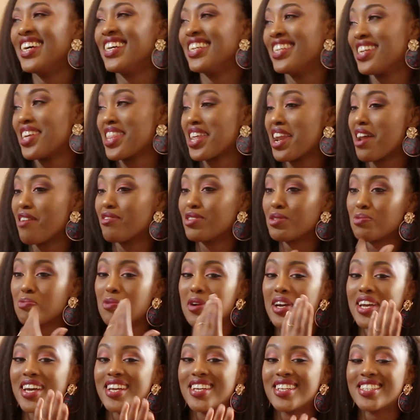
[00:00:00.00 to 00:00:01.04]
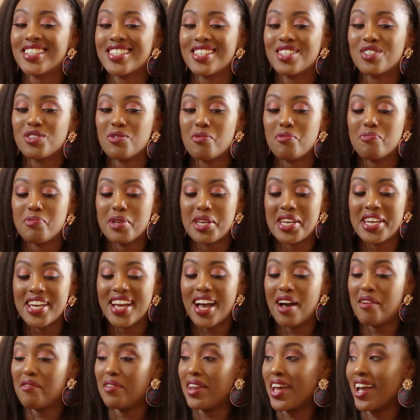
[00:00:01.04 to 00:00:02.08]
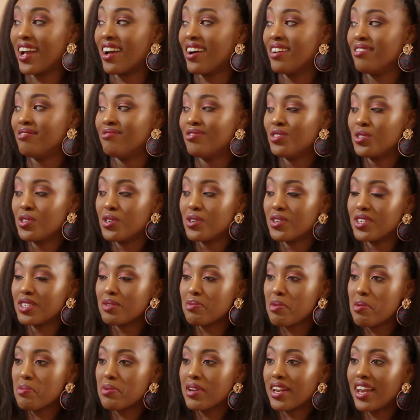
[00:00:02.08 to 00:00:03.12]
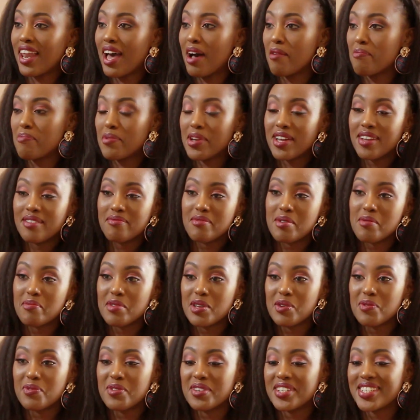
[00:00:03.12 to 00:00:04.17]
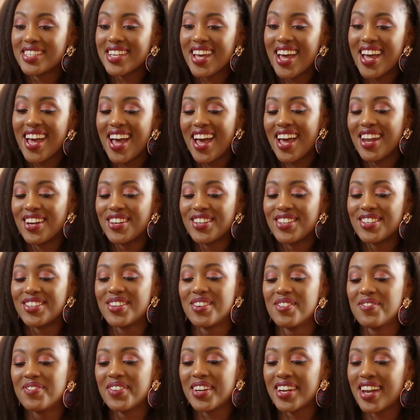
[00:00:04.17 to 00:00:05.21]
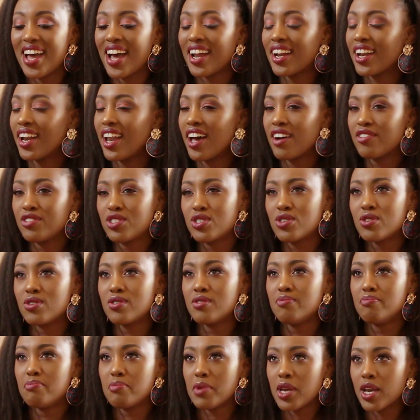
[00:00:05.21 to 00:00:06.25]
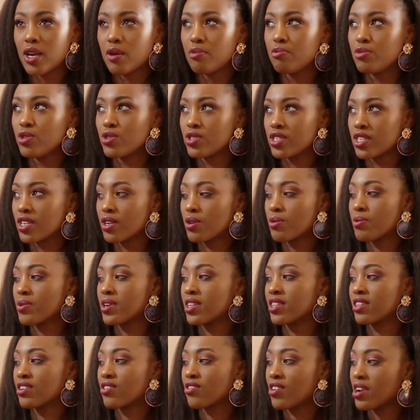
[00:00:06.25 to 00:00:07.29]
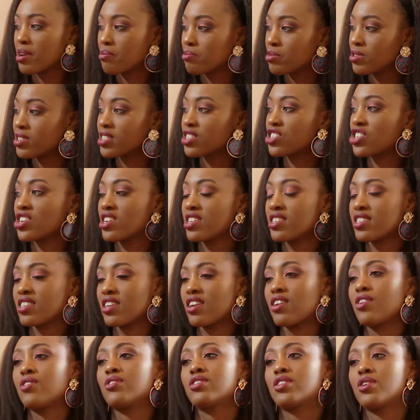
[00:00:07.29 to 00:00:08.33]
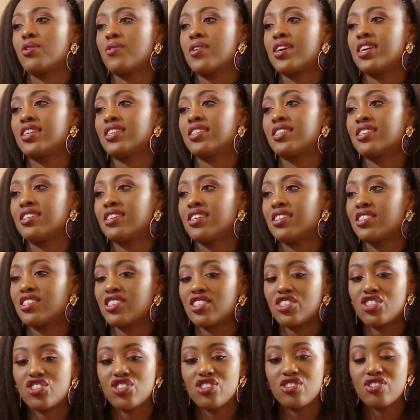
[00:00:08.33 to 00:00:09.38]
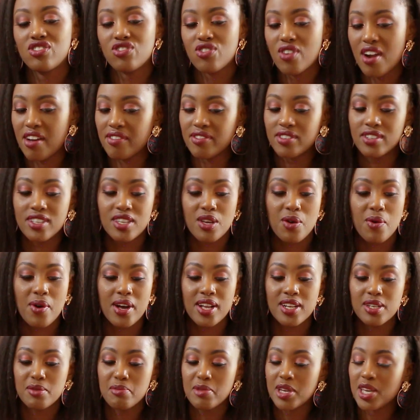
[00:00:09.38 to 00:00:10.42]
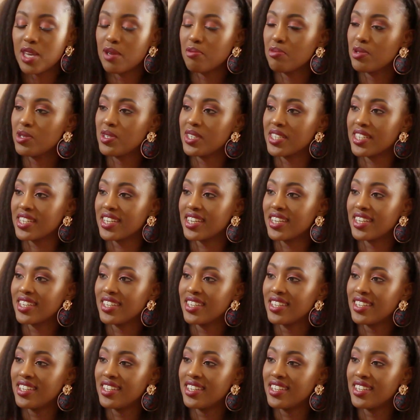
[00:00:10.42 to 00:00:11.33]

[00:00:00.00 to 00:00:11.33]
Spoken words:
Now that I've spoken it into being, I'm like, oh, who knows, maybe it'll happen, maybe it won't, I don't know. But I'd love to make music with great musicians around the world and just travel the world making music.